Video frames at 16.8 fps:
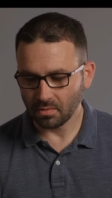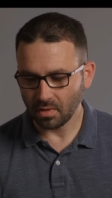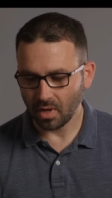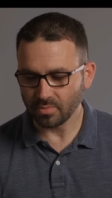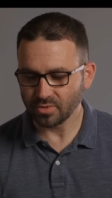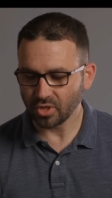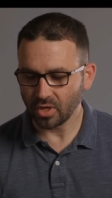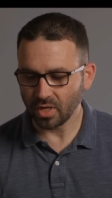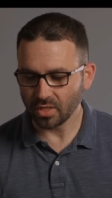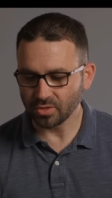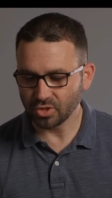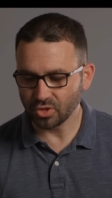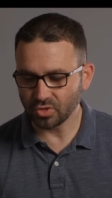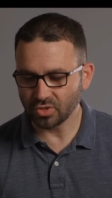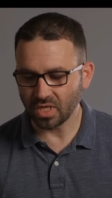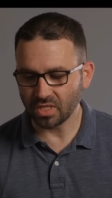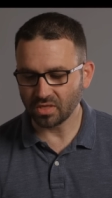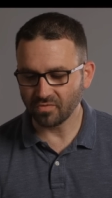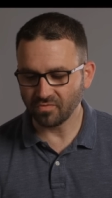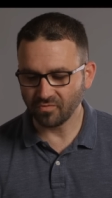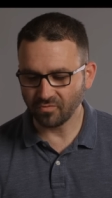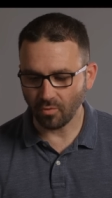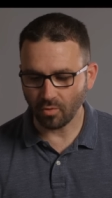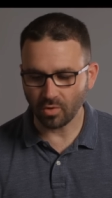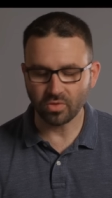I'm sorry, on Tuesday the
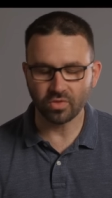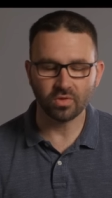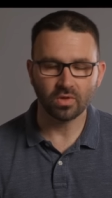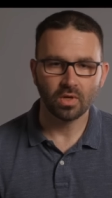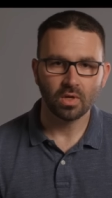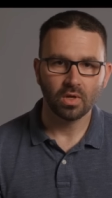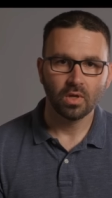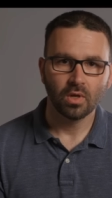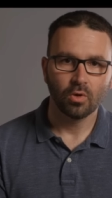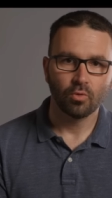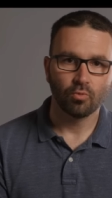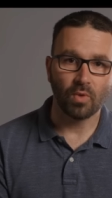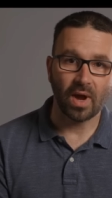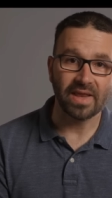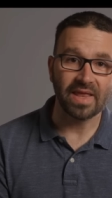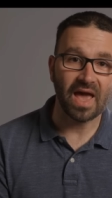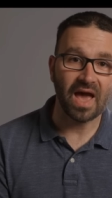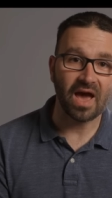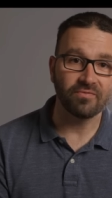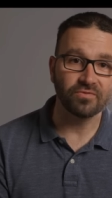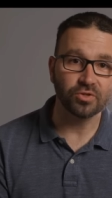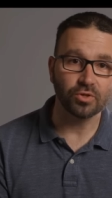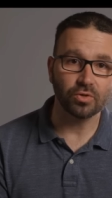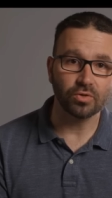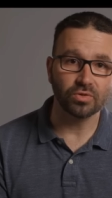4th, right
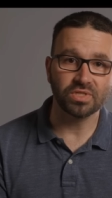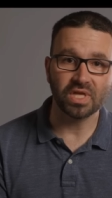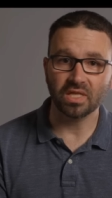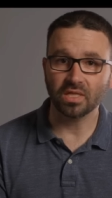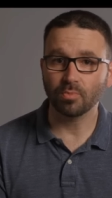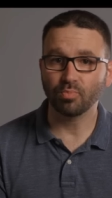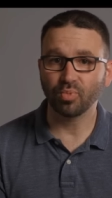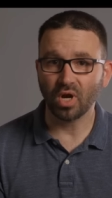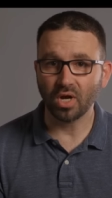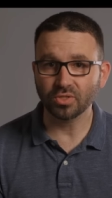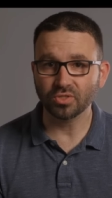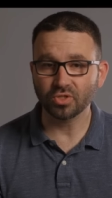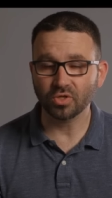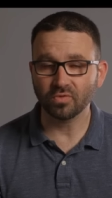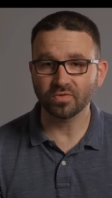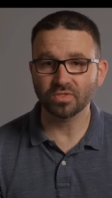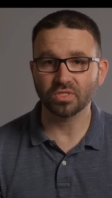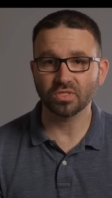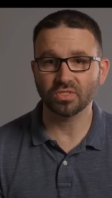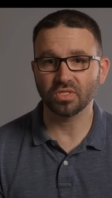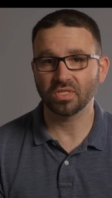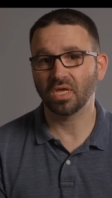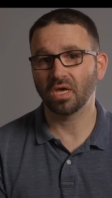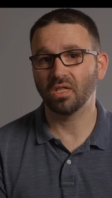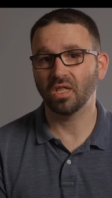after daily prayer services
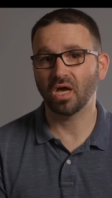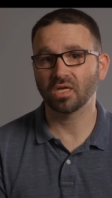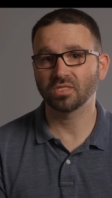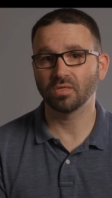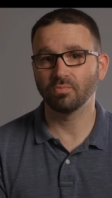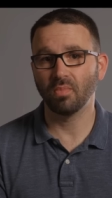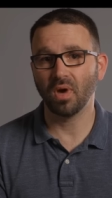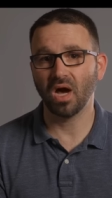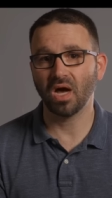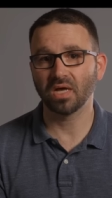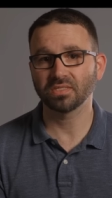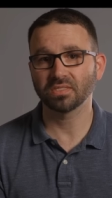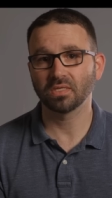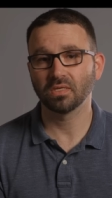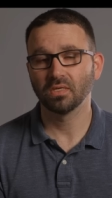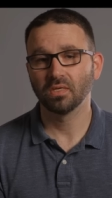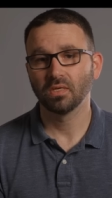in the Al Aqsa Mosque,